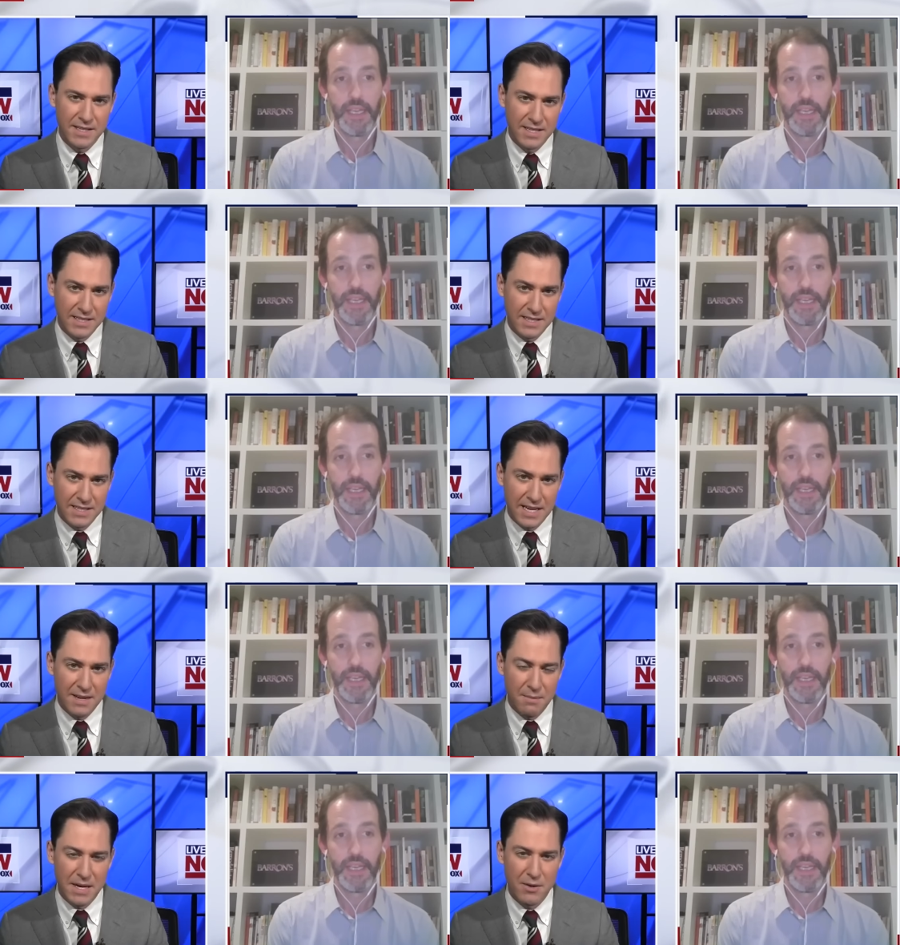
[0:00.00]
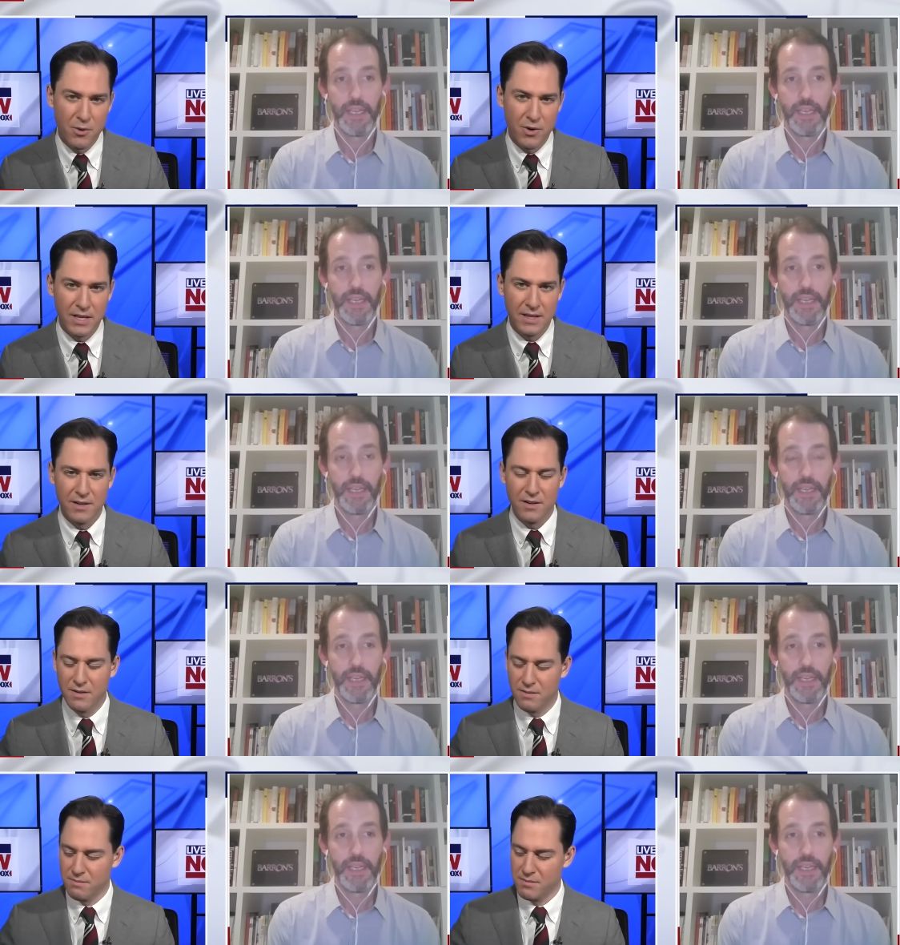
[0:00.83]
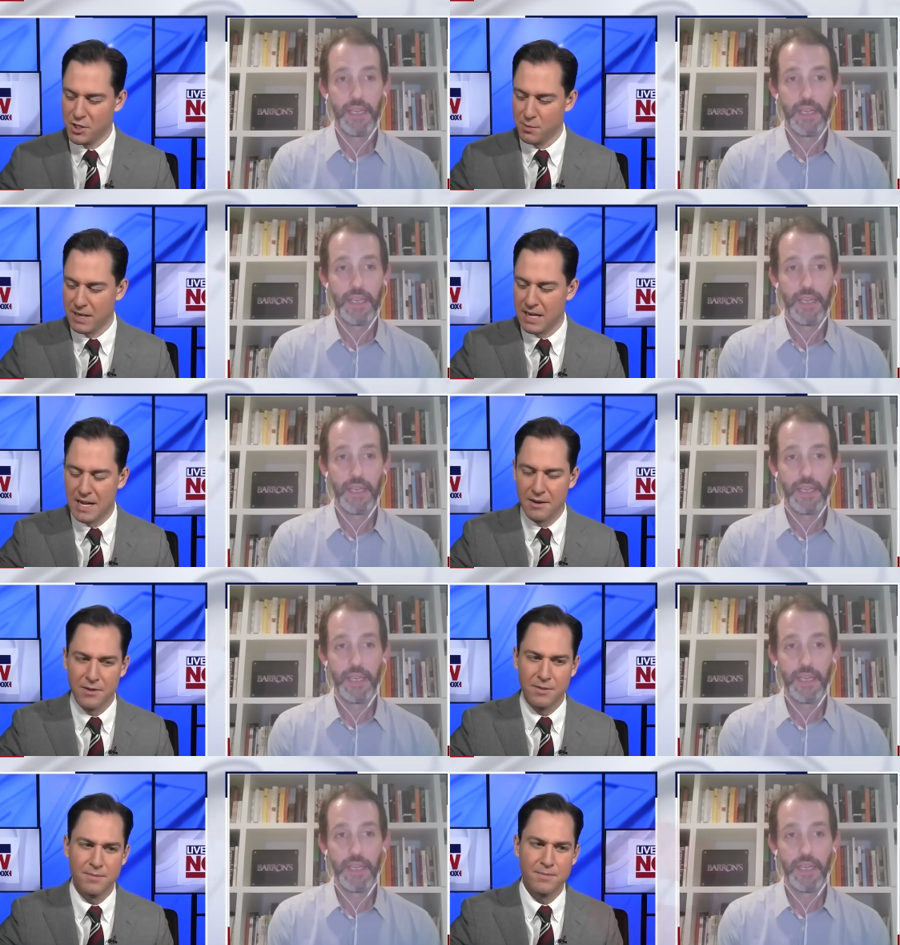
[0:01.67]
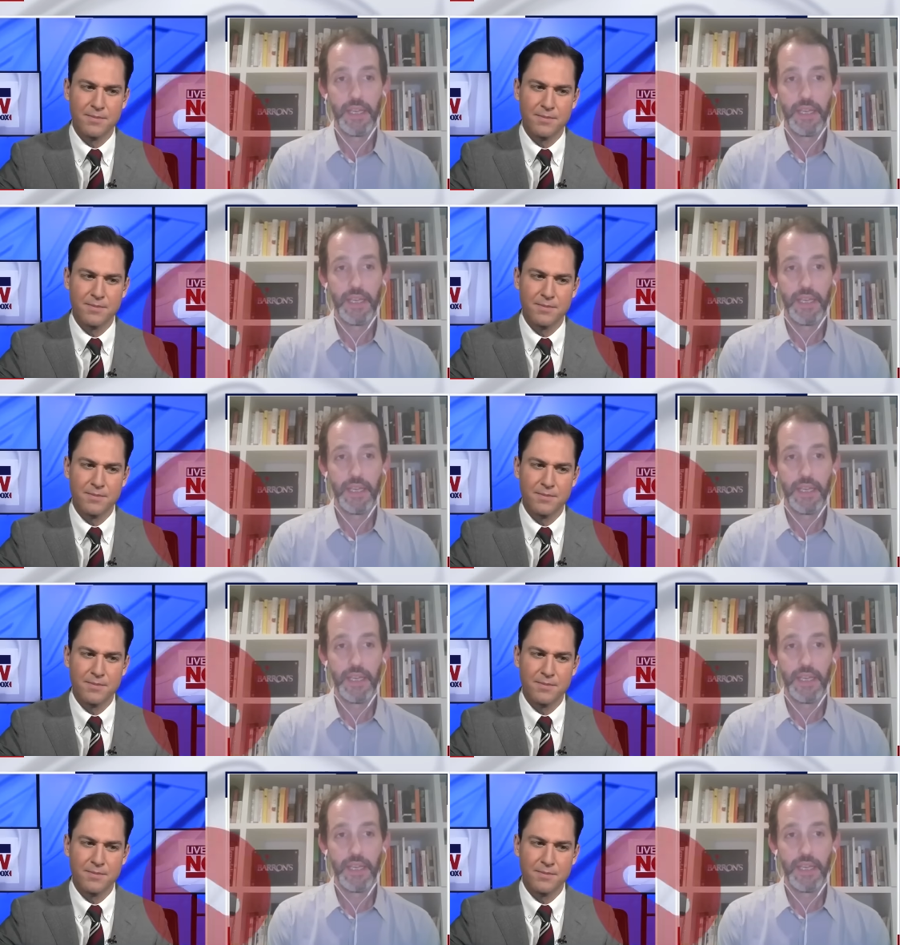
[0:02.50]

Speaker 1: This is Senate Minority Leader Mitch McConnell.